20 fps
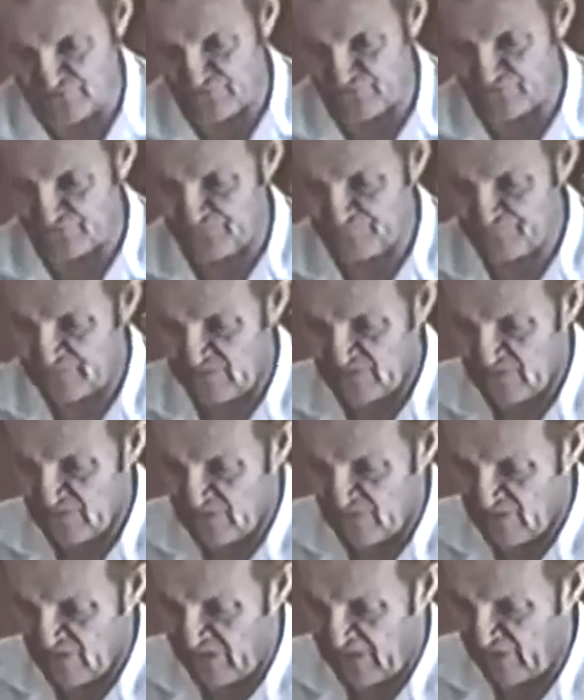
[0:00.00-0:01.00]
do?
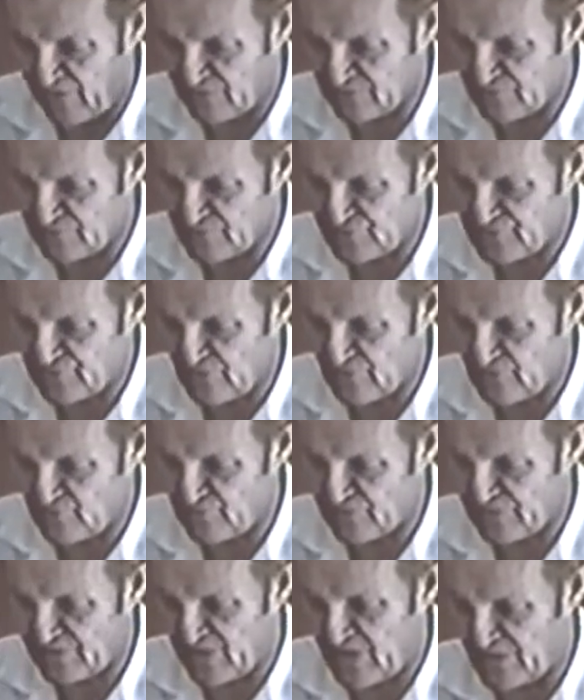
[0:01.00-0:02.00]
How will the majority
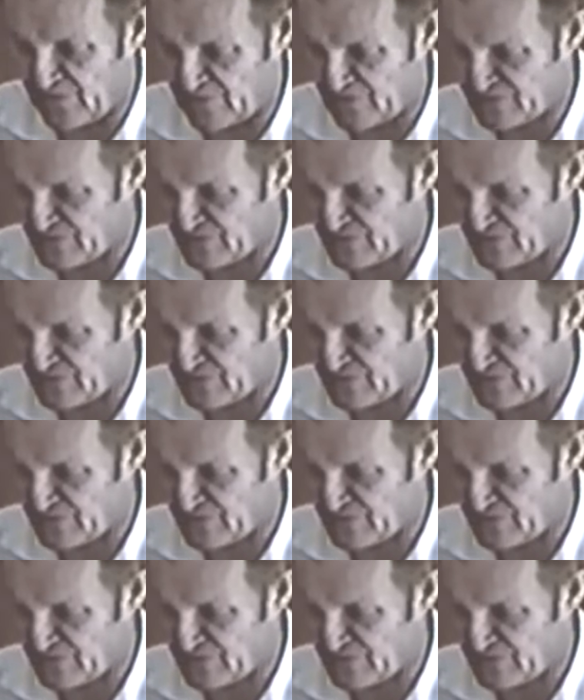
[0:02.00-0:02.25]
regard